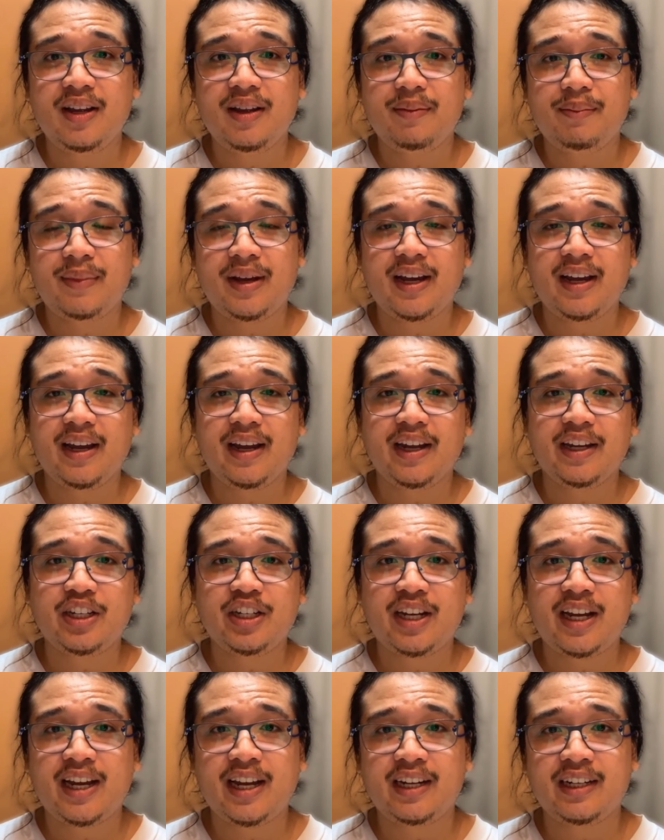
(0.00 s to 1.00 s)
my
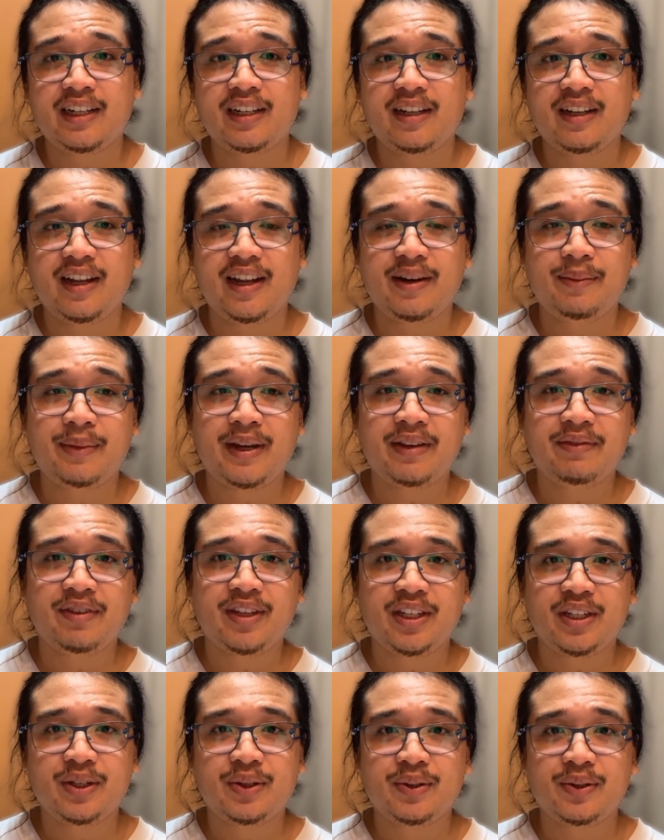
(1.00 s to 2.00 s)
channel and my
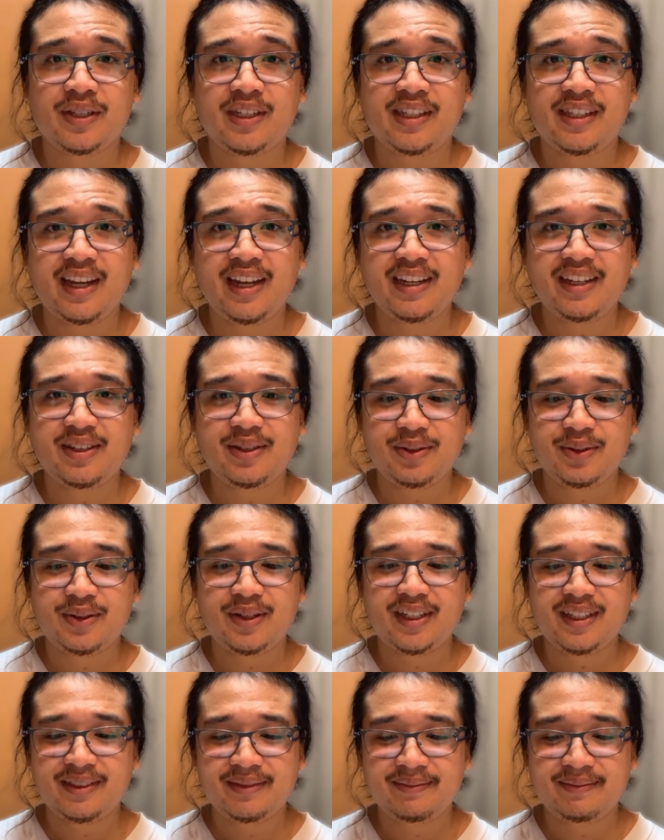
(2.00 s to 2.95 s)
videos. Thank you.